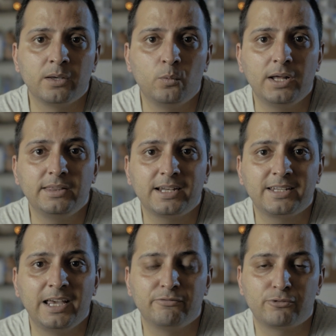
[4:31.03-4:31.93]
one that
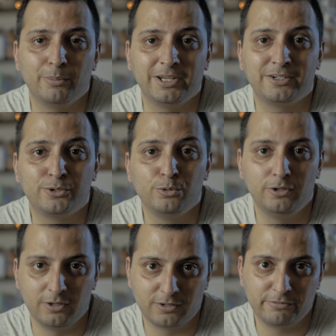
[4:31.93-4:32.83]
came from a $2
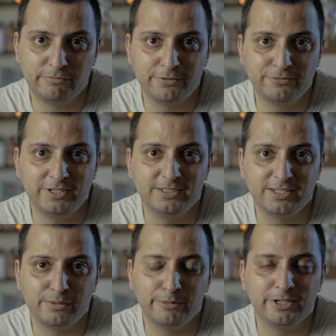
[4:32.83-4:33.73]

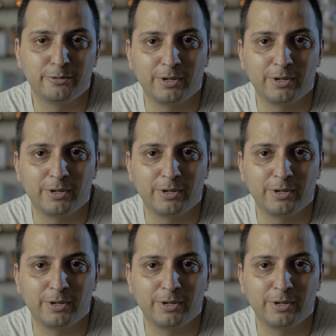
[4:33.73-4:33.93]
15cm